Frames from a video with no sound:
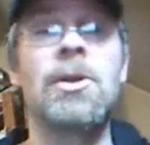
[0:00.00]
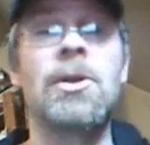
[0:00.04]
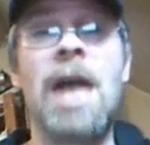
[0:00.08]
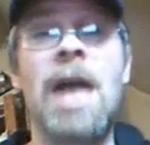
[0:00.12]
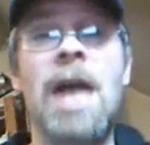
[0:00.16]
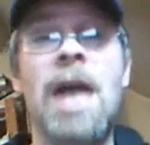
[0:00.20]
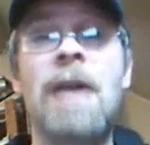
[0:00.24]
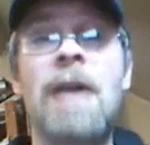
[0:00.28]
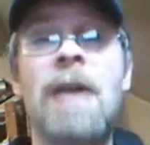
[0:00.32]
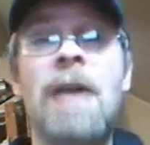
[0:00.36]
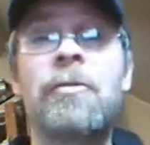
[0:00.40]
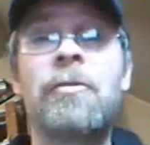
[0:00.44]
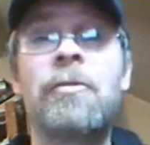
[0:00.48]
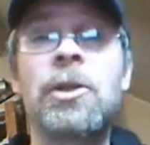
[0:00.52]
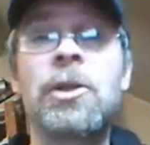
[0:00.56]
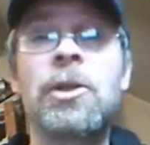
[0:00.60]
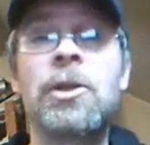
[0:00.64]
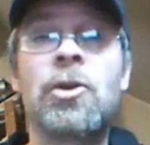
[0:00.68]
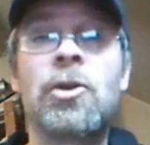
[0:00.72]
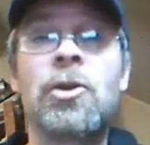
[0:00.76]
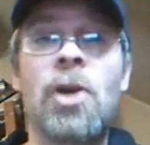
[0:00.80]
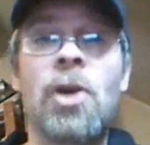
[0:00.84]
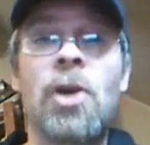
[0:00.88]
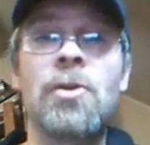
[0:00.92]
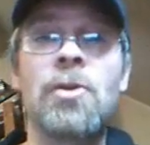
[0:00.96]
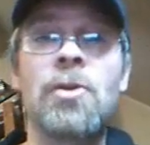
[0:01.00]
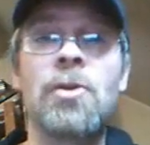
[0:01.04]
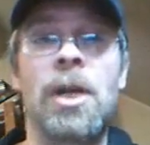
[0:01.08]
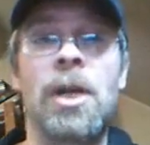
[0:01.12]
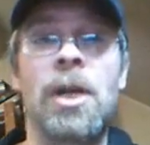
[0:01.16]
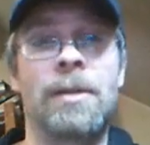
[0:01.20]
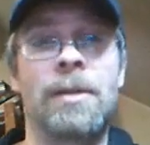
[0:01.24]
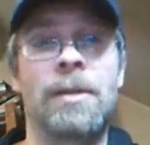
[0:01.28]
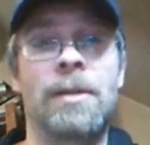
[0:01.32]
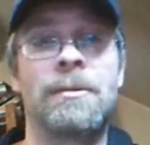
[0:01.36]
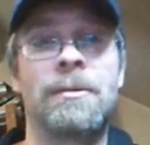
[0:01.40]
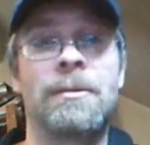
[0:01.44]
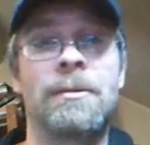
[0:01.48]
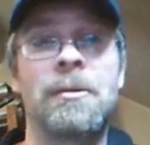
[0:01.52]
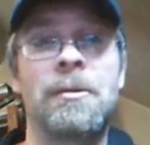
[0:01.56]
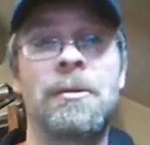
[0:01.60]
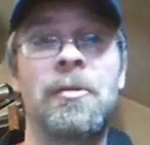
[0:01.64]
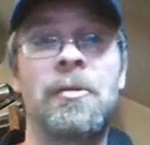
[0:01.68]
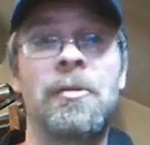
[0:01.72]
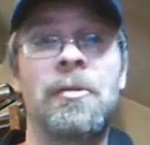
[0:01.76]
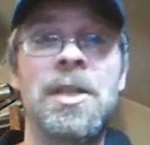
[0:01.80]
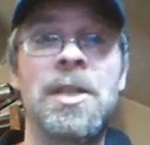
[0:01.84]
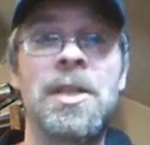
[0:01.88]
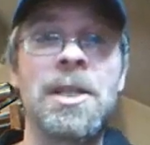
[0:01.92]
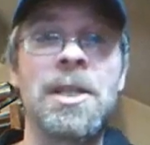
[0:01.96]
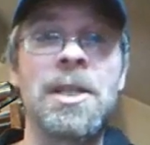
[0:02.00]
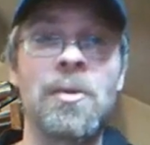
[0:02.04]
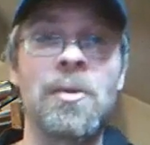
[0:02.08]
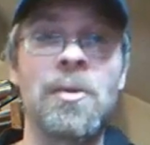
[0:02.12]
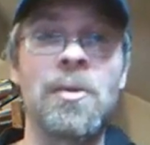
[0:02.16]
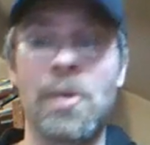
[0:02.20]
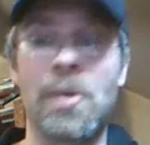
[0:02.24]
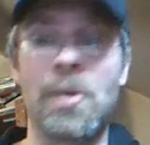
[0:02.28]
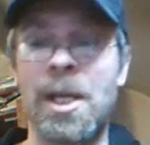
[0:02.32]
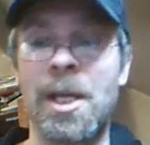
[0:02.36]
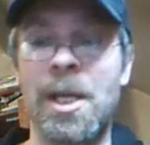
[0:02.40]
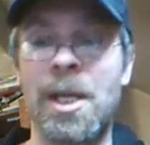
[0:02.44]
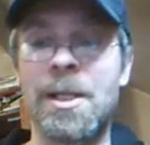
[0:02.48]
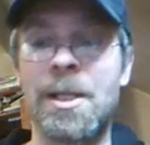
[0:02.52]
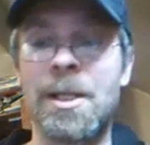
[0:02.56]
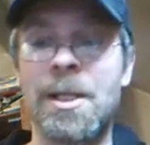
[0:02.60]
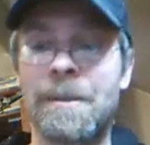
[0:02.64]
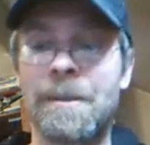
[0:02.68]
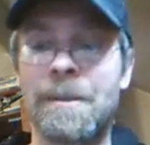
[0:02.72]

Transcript: Alfred Kroner fit into all this?